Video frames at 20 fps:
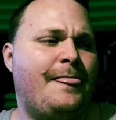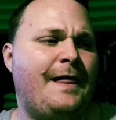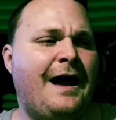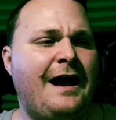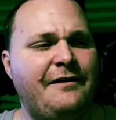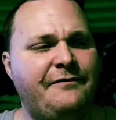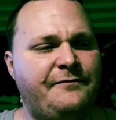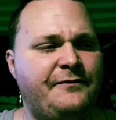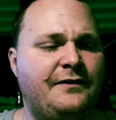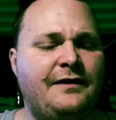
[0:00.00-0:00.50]

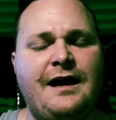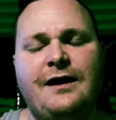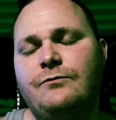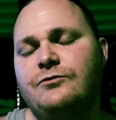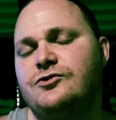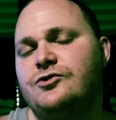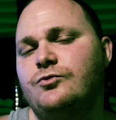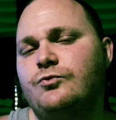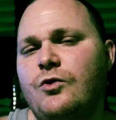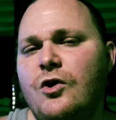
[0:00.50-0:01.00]
I feel like
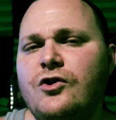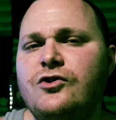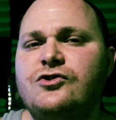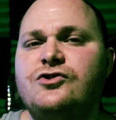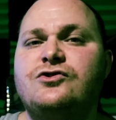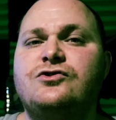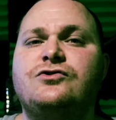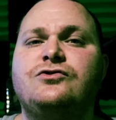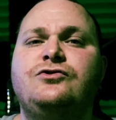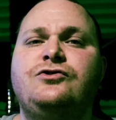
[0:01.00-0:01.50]
was the
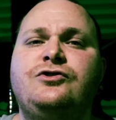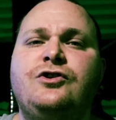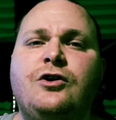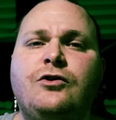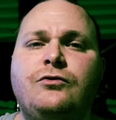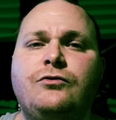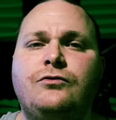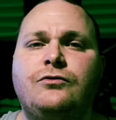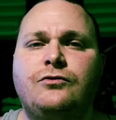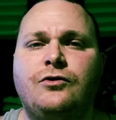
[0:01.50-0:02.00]
worst, you
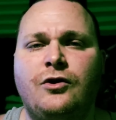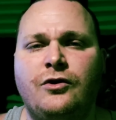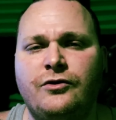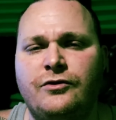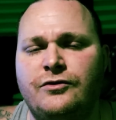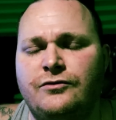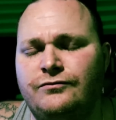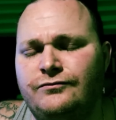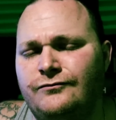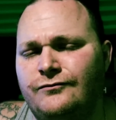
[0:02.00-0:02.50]
know, or
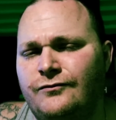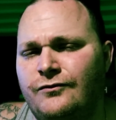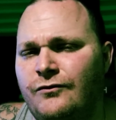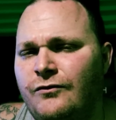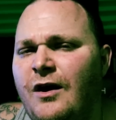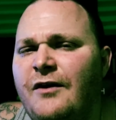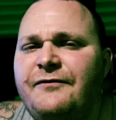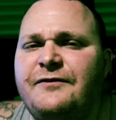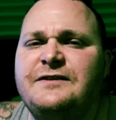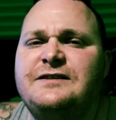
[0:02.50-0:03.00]
the
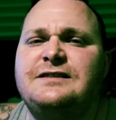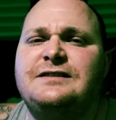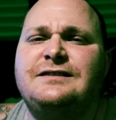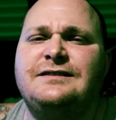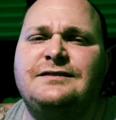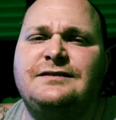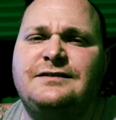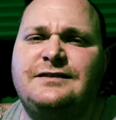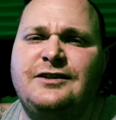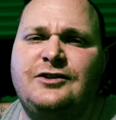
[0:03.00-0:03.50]

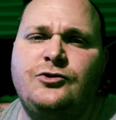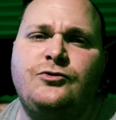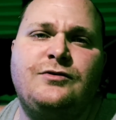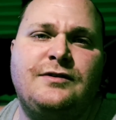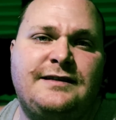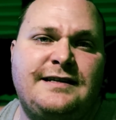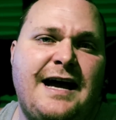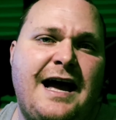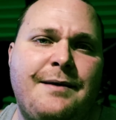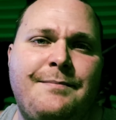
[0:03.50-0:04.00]
roughest to do
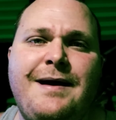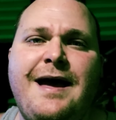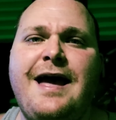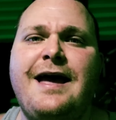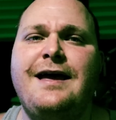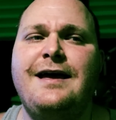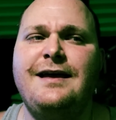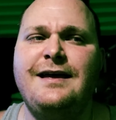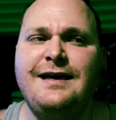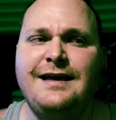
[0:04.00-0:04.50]
the time
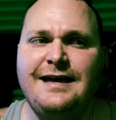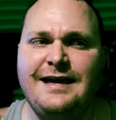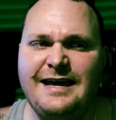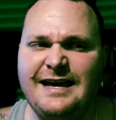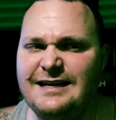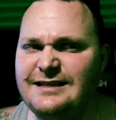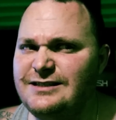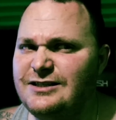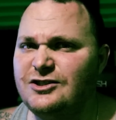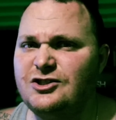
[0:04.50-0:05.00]
at,
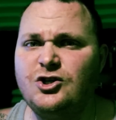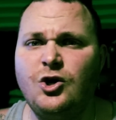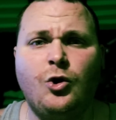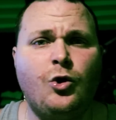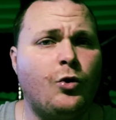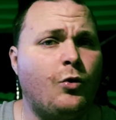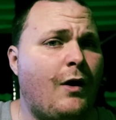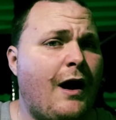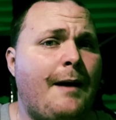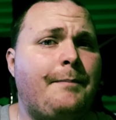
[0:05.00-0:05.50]
is the
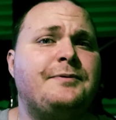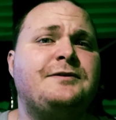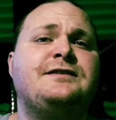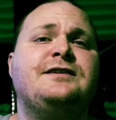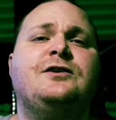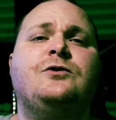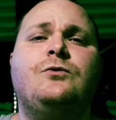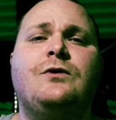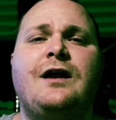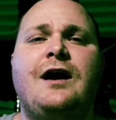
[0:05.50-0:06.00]
total
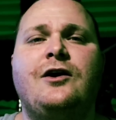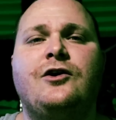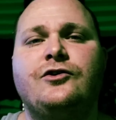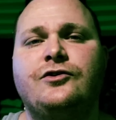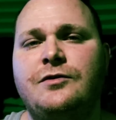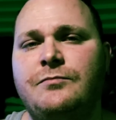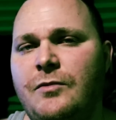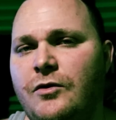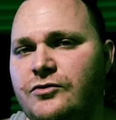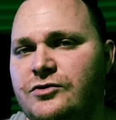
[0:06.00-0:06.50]
opposite of what I
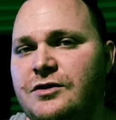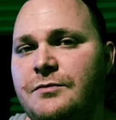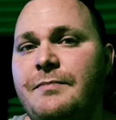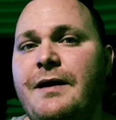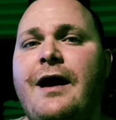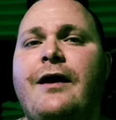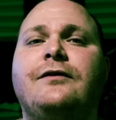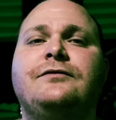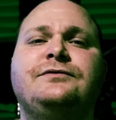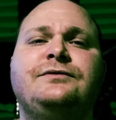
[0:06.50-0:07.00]
heard the most
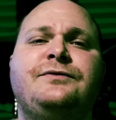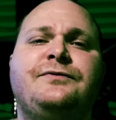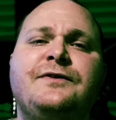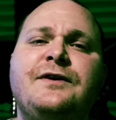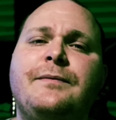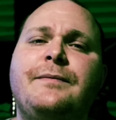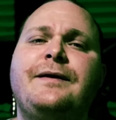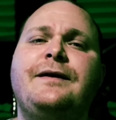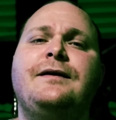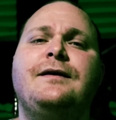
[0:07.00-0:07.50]
about. You
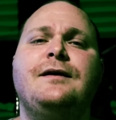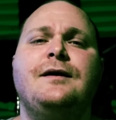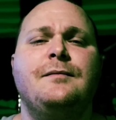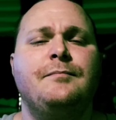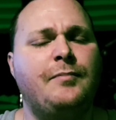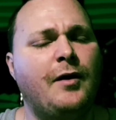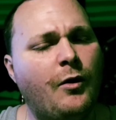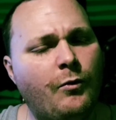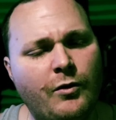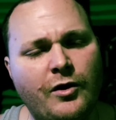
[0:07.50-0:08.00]
feel me?
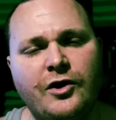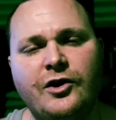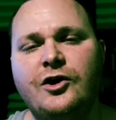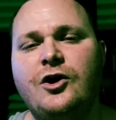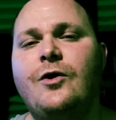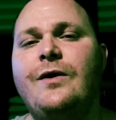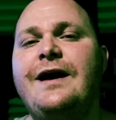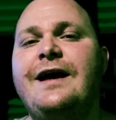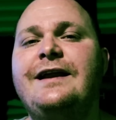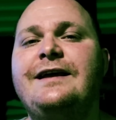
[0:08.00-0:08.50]
But we're going to
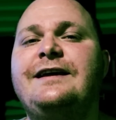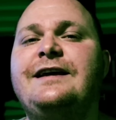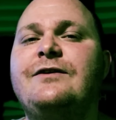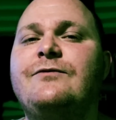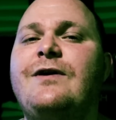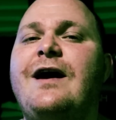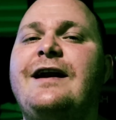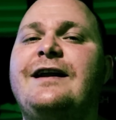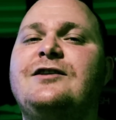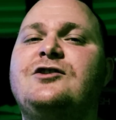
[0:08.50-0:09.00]
go ahead and
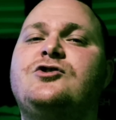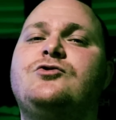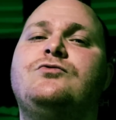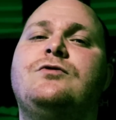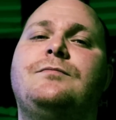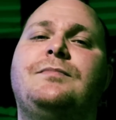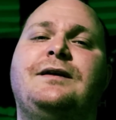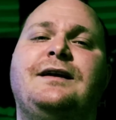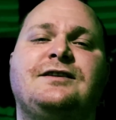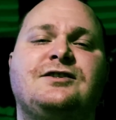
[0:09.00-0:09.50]
get right
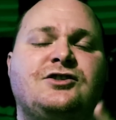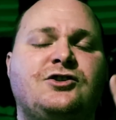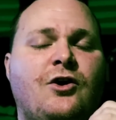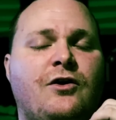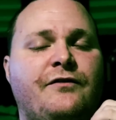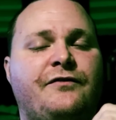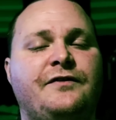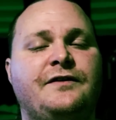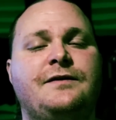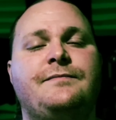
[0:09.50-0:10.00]
into it, but let's
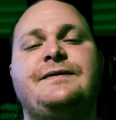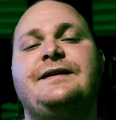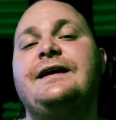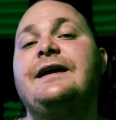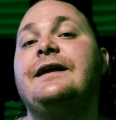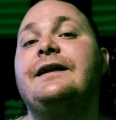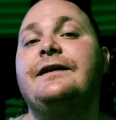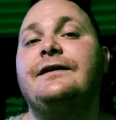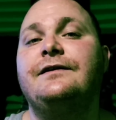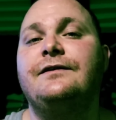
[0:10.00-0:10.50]
start from the
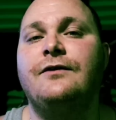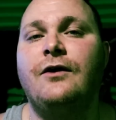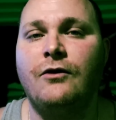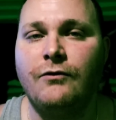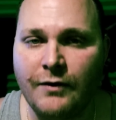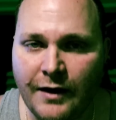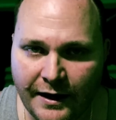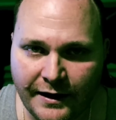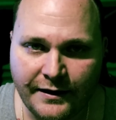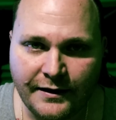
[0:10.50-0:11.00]
beginning.
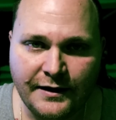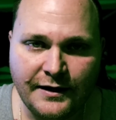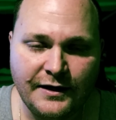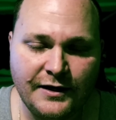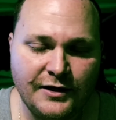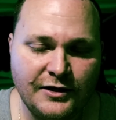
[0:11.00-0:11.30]
All right.